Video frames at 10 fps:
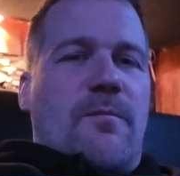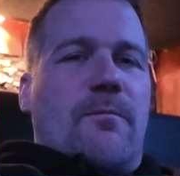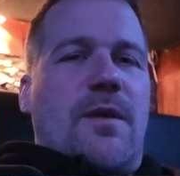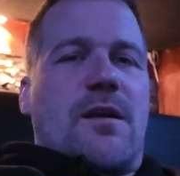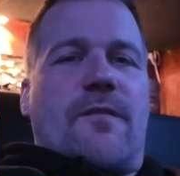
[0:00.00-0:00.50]

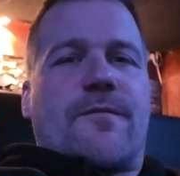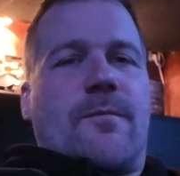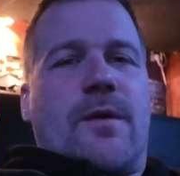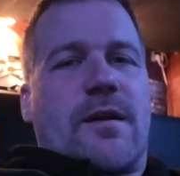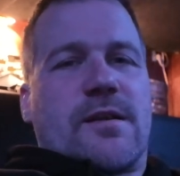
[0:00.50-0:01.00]
Mika
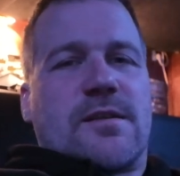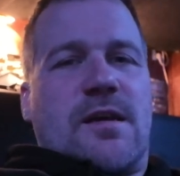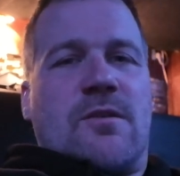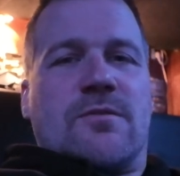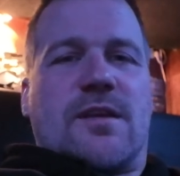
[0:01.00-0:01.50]
from Mark
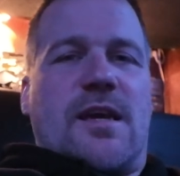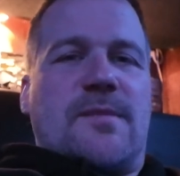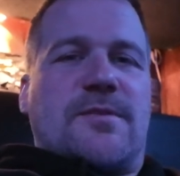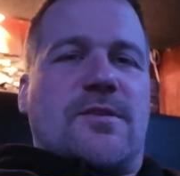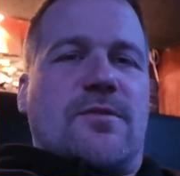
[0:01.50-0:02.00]
Sound
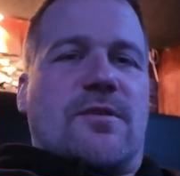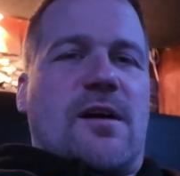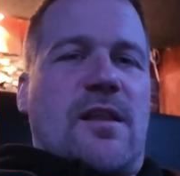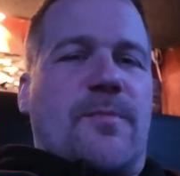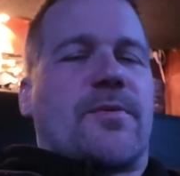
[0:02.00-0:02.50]
came to
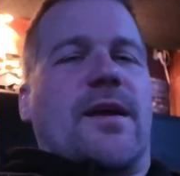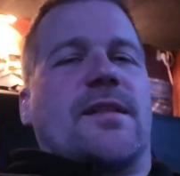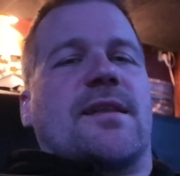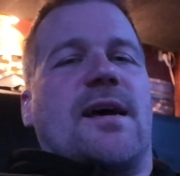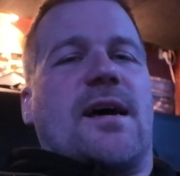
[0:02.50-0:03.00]

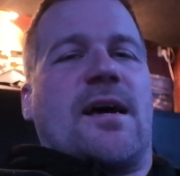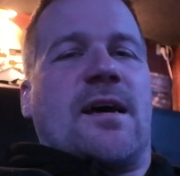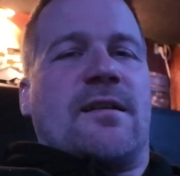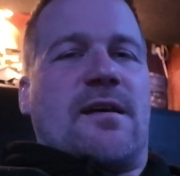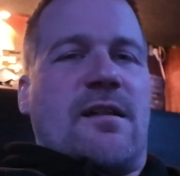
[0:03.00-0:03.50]
calibrate
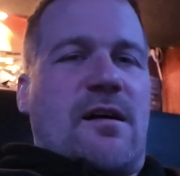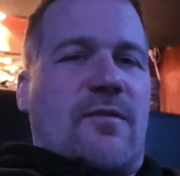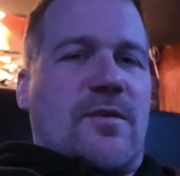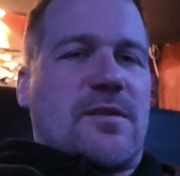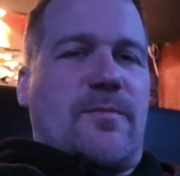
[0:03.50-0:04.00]
that, and
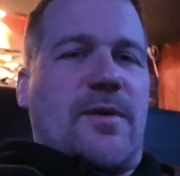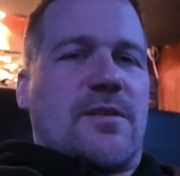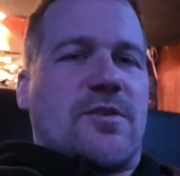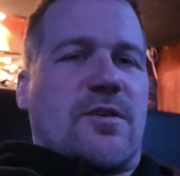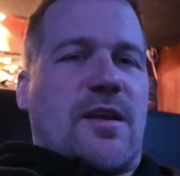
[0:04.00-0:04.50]
obviously
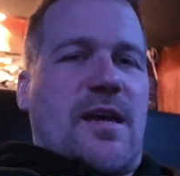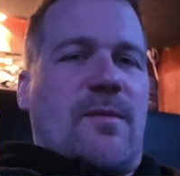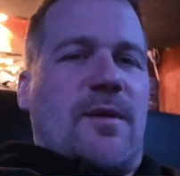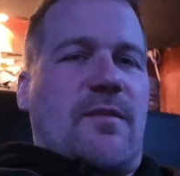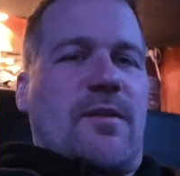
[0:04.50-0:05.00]
picture
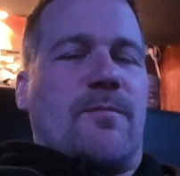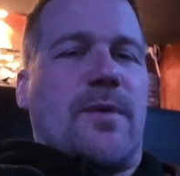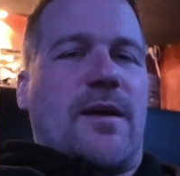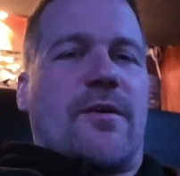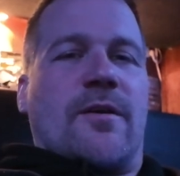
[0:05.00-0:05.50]
came even
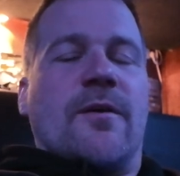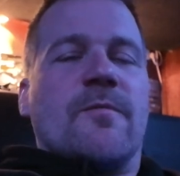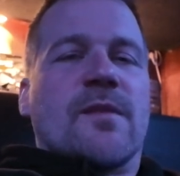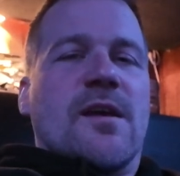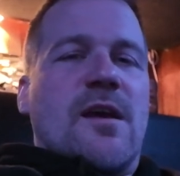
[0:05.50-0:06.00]
better.
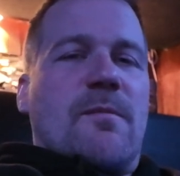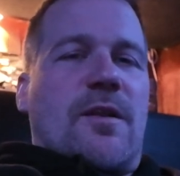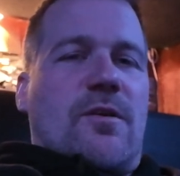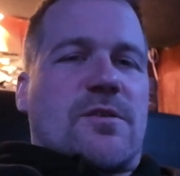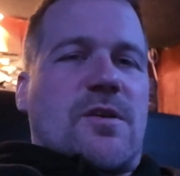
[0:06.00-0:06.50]

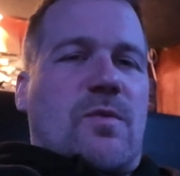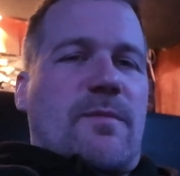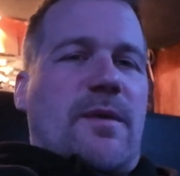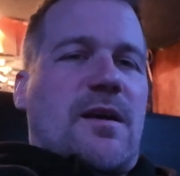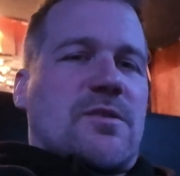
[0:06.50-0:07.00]
But also
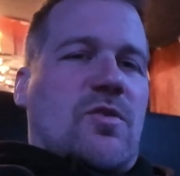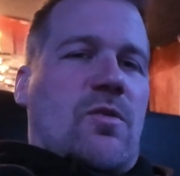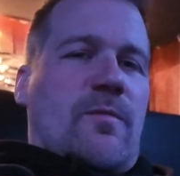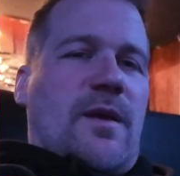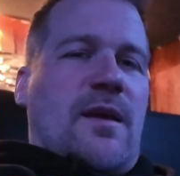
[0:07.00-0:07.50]
what Mika
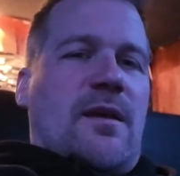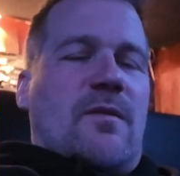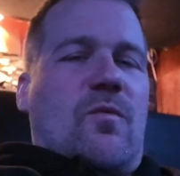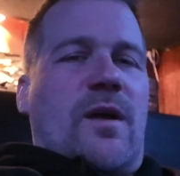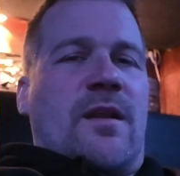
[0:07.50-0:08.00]
told me
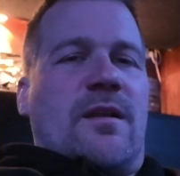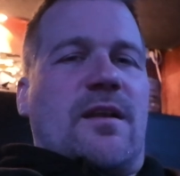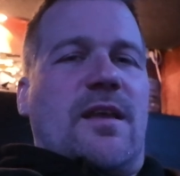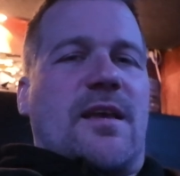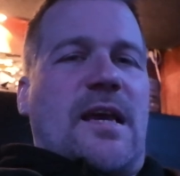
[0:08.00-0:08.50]
when
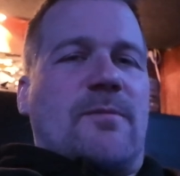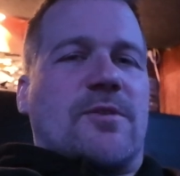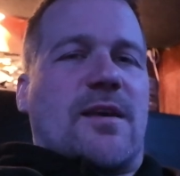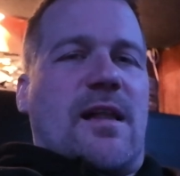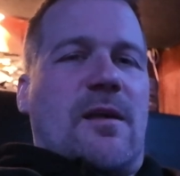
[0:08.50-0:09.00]
he came
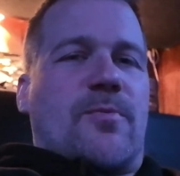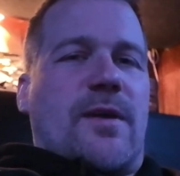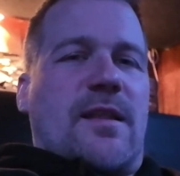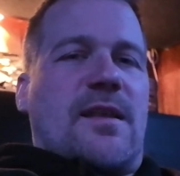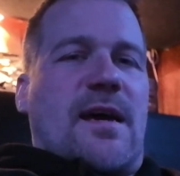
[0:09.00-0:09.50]
to
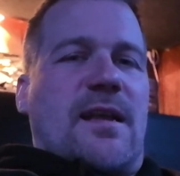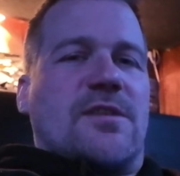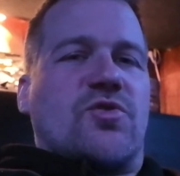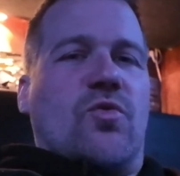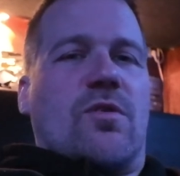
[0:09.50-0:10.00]
calibrate that,
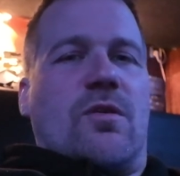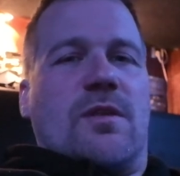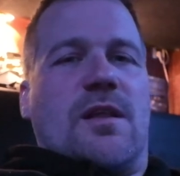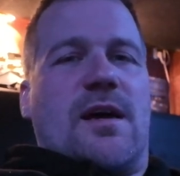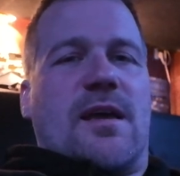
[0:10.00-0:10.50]
it took
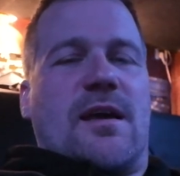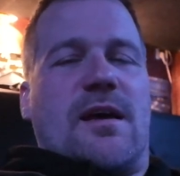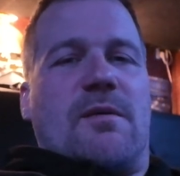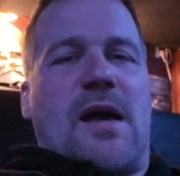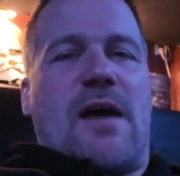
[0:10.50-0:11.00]
only like
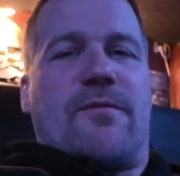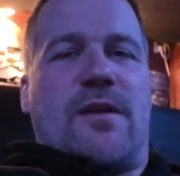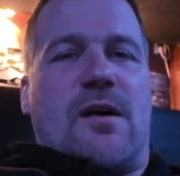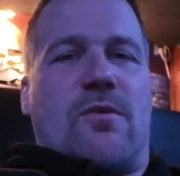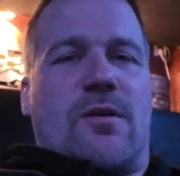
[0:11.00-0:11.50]
half
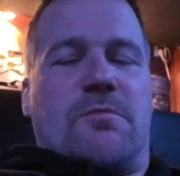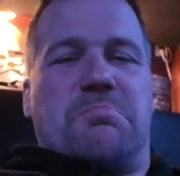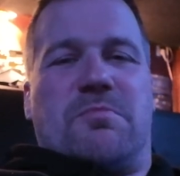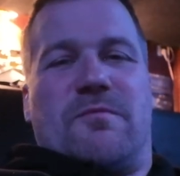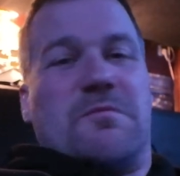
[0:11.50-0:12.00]
an hour
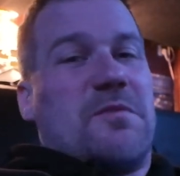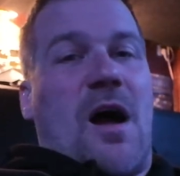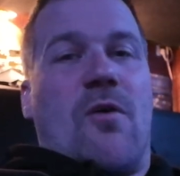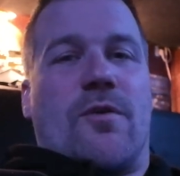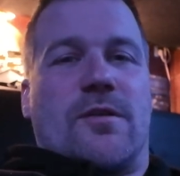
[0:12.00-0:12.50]

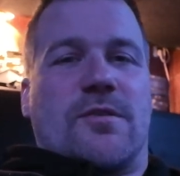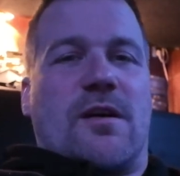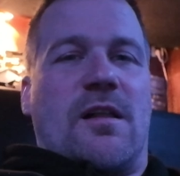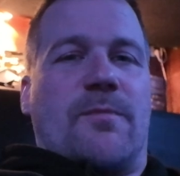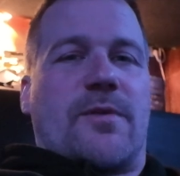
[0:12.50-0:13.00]
to
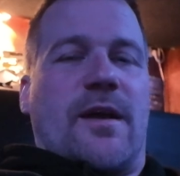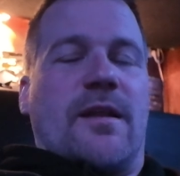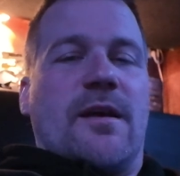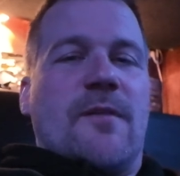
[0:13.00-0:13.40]
calibrate.